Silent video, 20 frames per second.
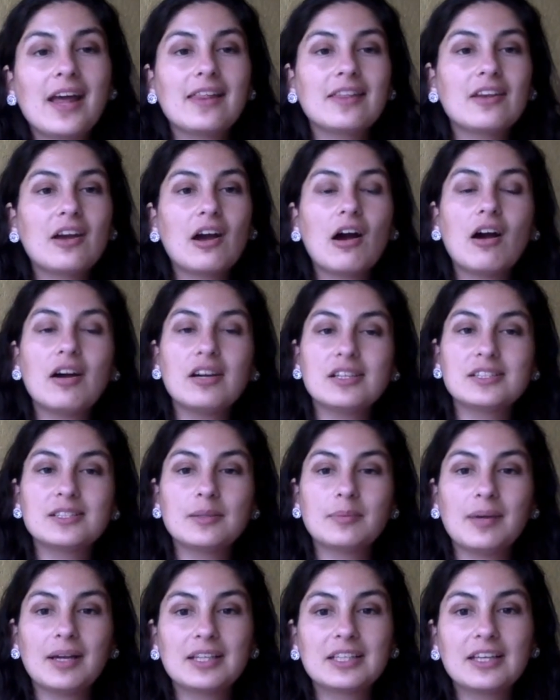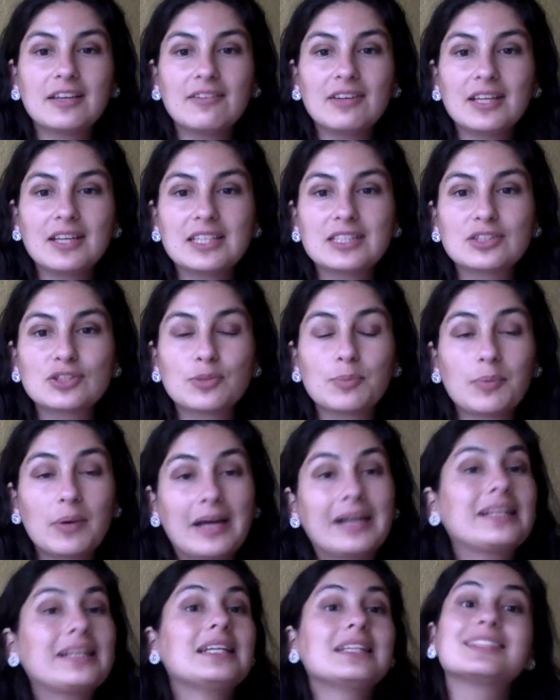there are some activities to
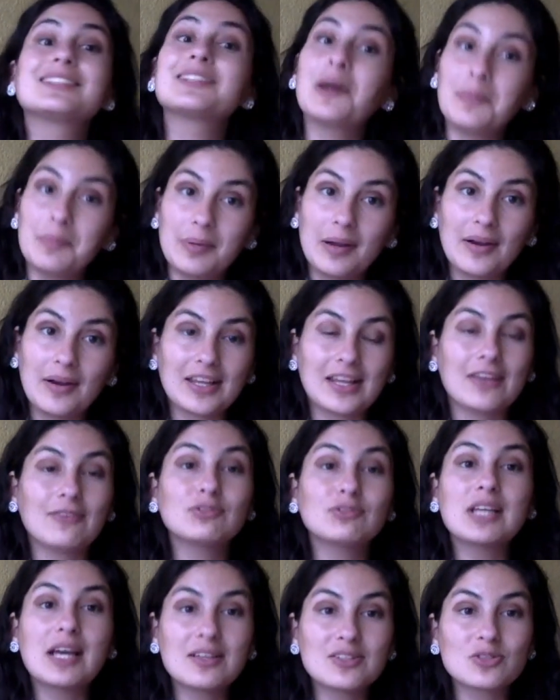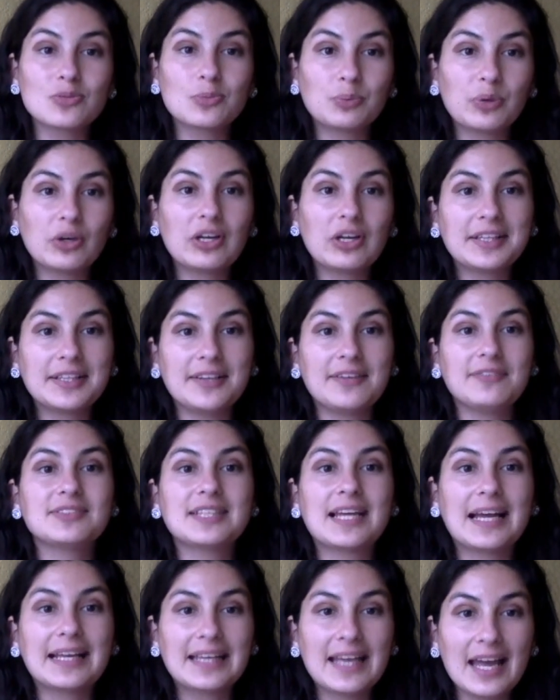practice comparatives and superlatives
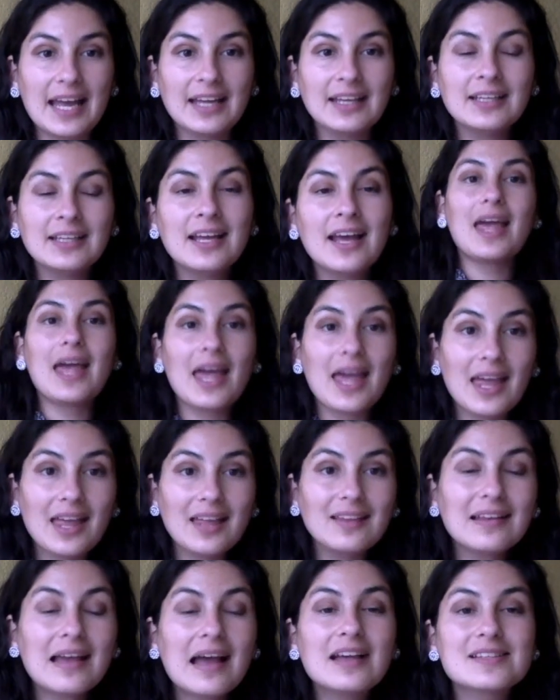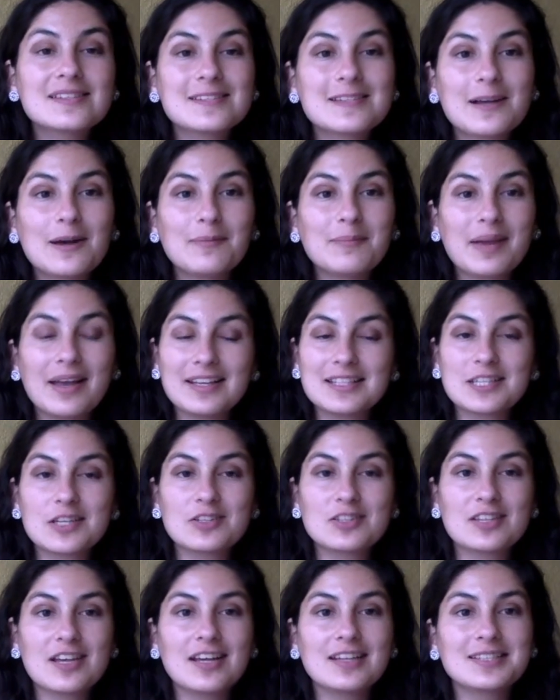again, and some
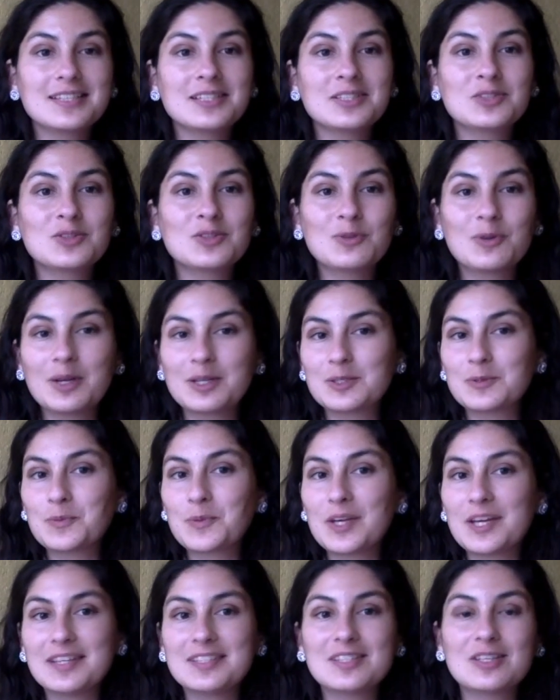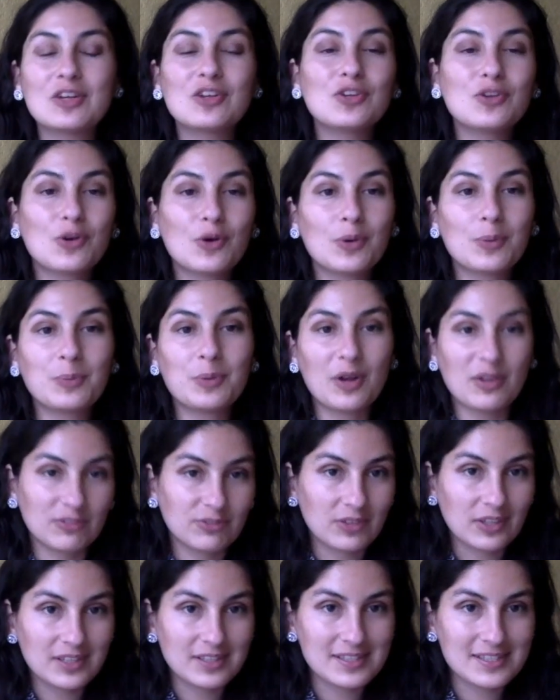exercises to express your
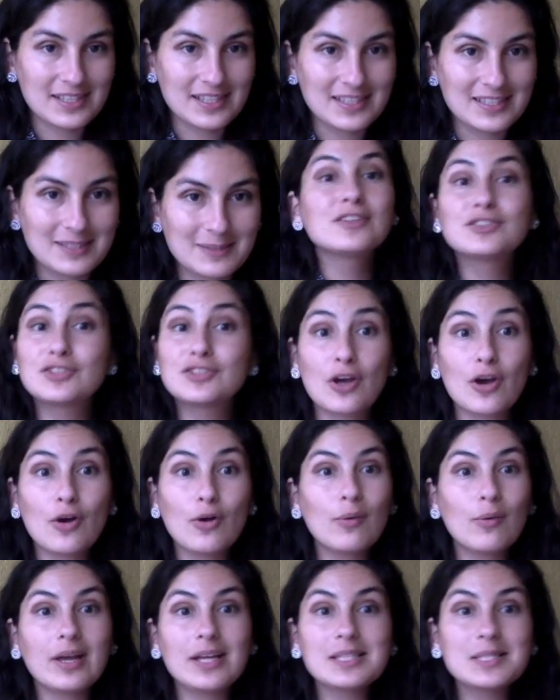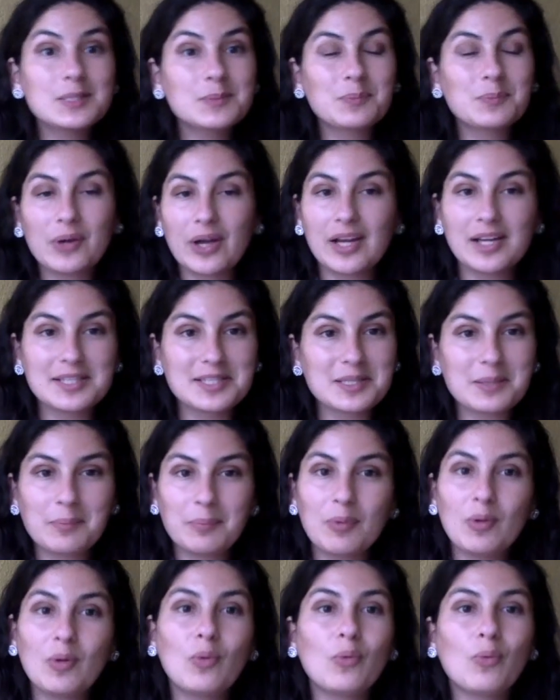preferences. So it's pretty
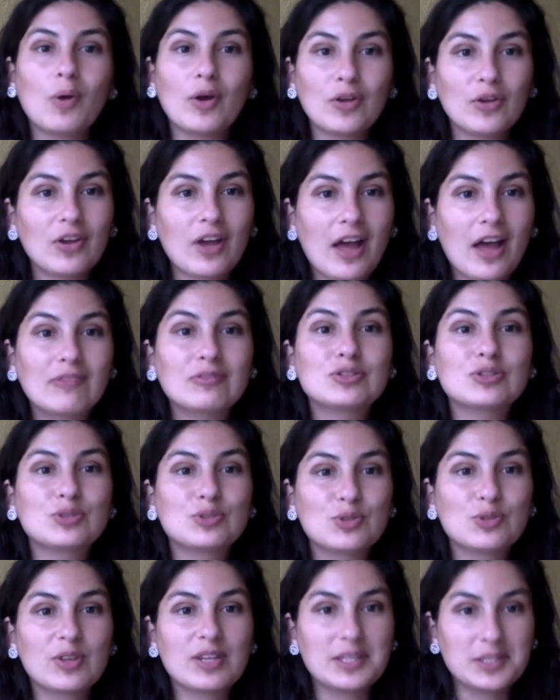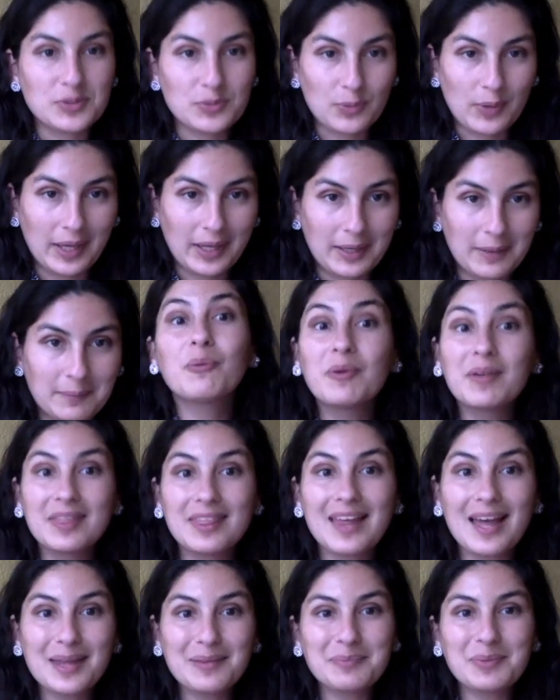simple what you have to do this week. With
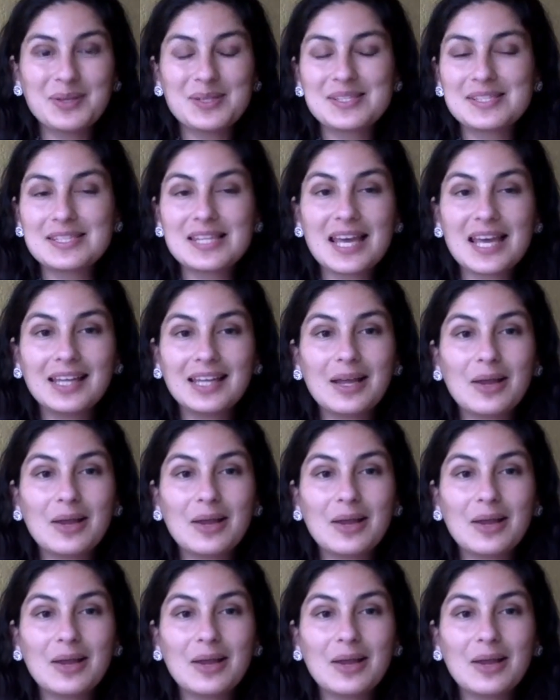that being said,